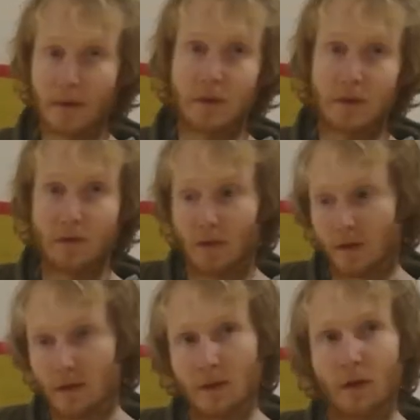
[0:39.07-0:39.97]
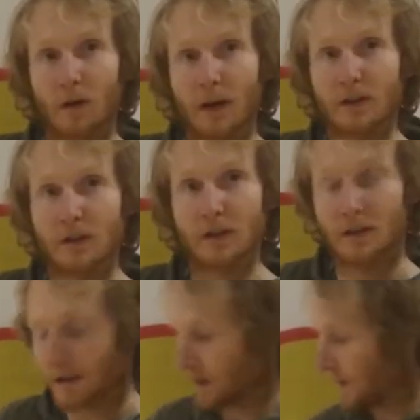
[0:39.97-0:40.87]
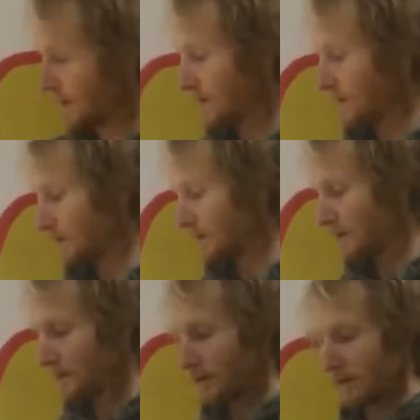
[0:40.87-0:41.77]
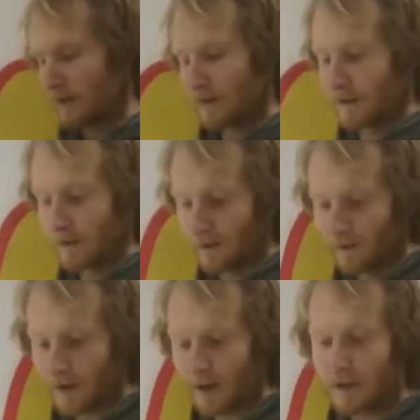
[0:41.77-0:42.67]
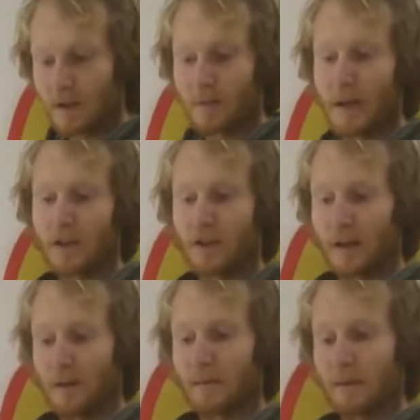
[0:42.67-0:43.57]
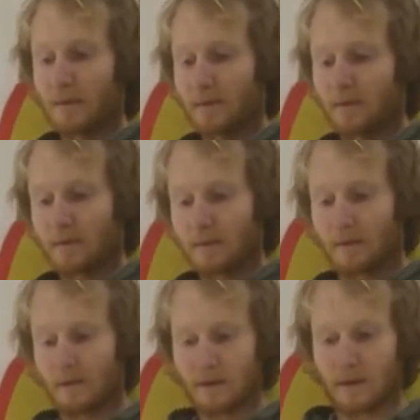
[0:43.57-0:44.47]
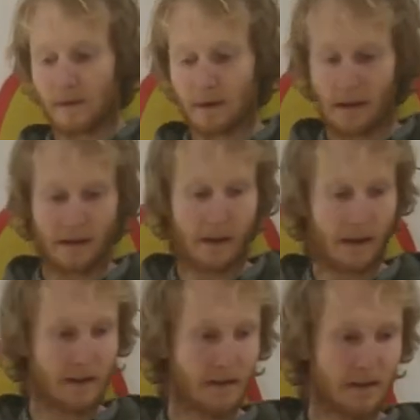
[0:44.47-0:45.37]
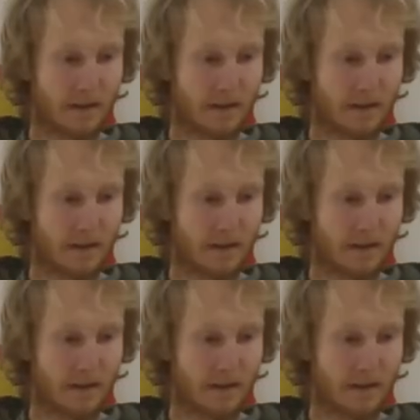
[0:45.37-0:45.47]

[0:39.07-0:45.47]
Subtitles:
because you've got corrugation. If we go to the base shape, it's that.